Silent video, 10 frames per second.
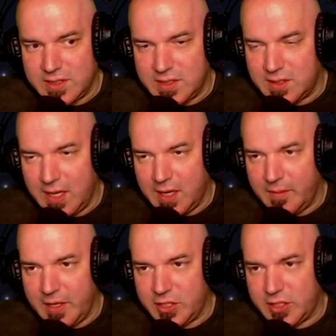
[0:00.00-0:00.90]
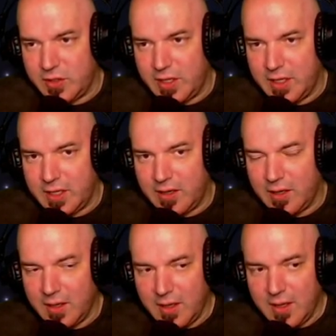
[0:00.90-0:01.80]
is this animation right
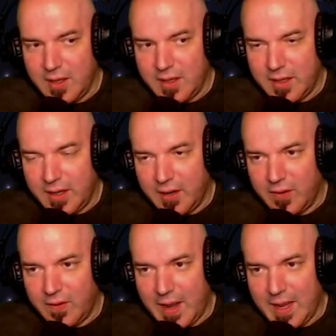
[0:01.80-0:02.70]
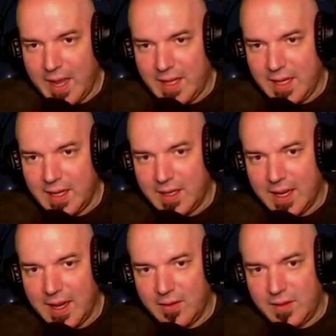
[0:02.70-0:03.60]
here. You know, I, I can't
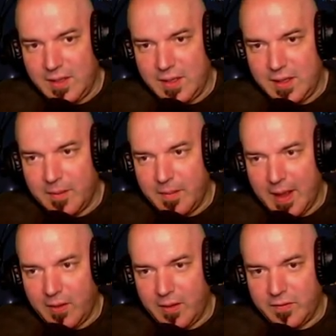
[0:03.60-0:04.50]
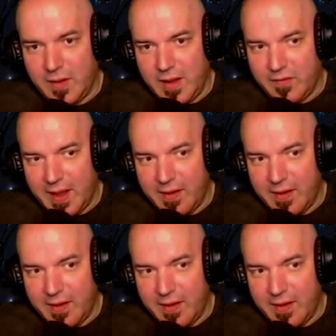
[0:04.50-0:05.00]
count the amount of life